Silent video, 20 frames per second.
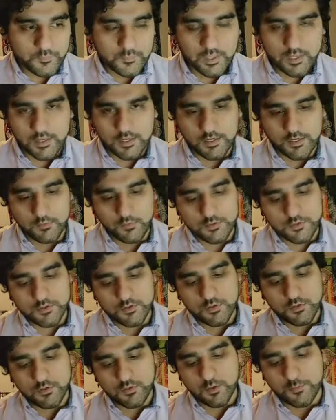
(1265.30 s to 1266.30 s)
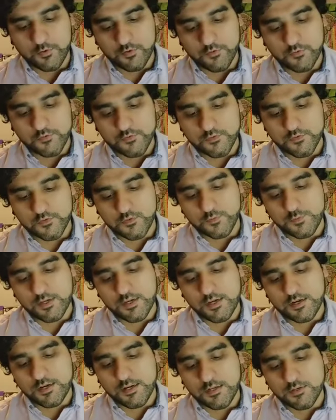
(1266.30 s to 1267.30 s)
and it was approved to be
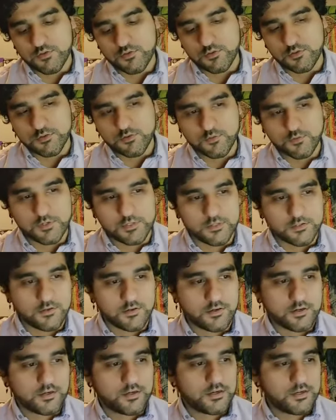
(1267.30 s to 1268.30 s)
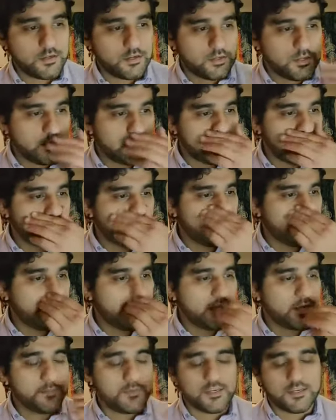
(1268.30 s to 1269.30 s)
a natural sweetener.
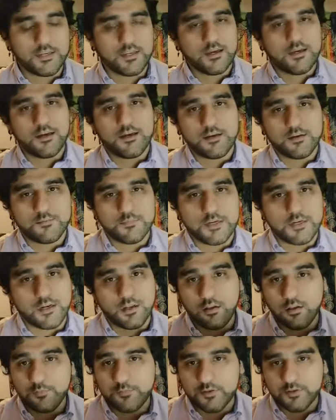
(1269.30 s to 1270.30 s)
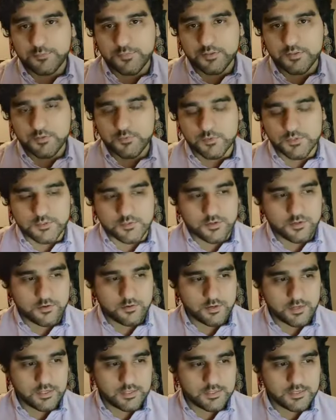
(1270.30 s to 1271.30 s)
An all-purpose
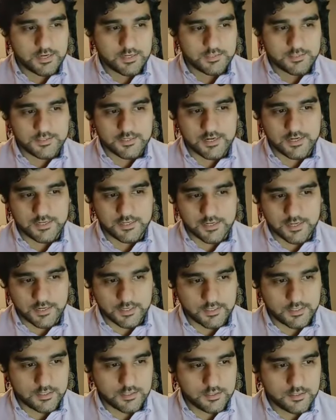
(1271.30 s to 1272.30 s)
sweetener in 1999.